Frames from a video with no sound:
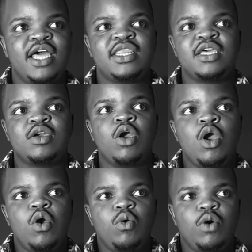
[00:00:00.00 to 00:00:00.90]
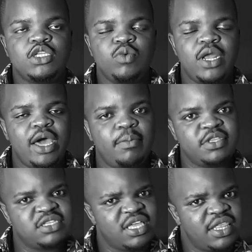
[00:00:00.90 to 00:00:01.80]
I think what what
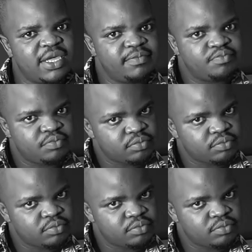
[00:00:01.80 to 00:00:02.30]
happens I think